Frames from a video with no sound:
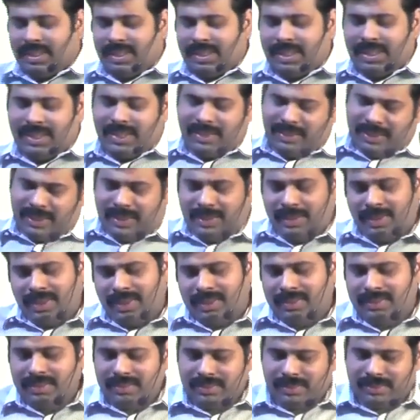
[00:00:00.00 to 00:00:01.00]
Even though
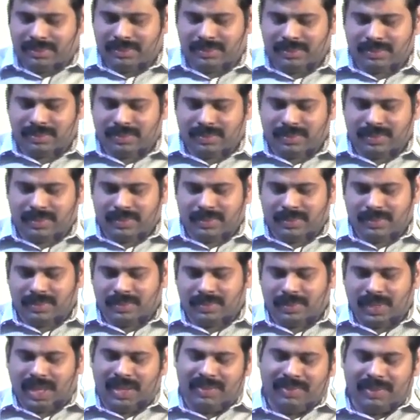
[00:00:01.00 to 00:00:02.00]

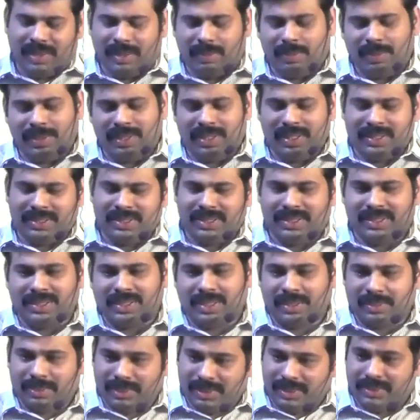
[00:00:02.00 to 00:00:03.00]
after application is
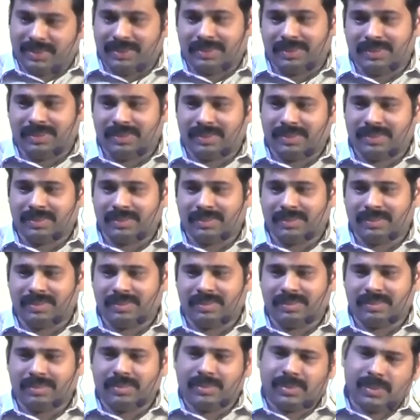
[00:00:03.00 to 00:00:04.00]
stable,
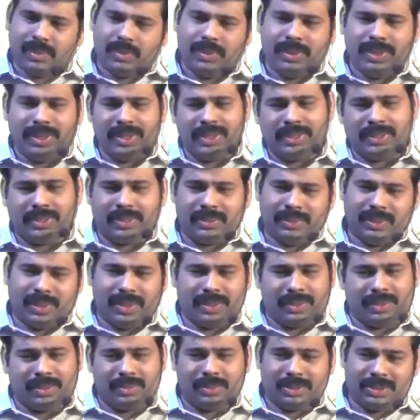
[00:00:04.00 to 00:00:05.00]
we need to do
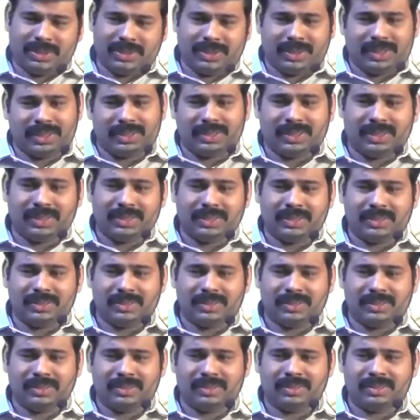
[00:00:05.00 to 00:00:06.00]
automation testing.
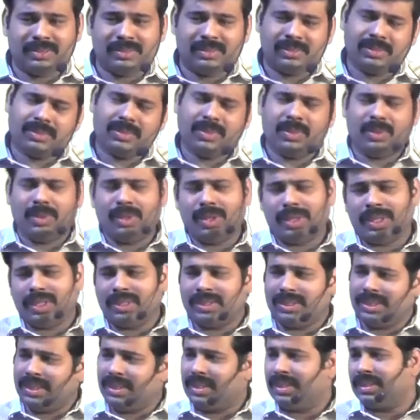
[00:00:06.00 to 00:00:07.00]
Okay,
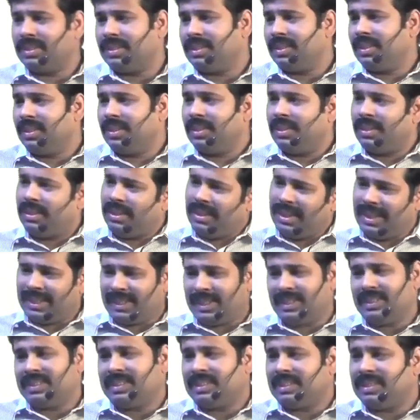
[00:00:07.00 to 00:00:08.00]
sir. At
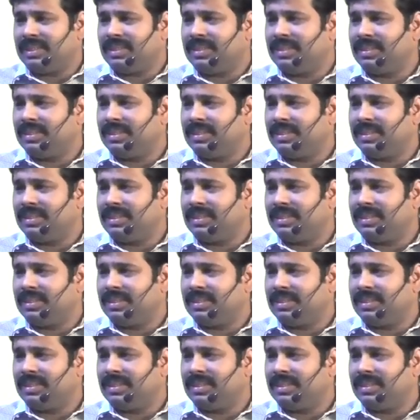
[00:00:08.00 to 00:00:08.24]
least